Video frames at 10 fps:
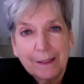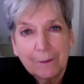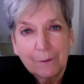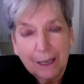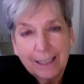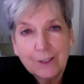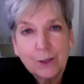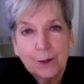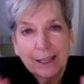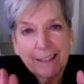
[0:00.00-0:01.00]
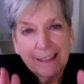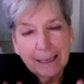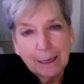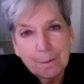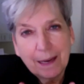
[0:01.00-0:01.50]
right? So I
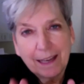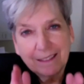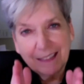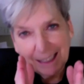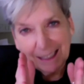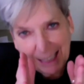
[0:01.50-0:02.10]
think about that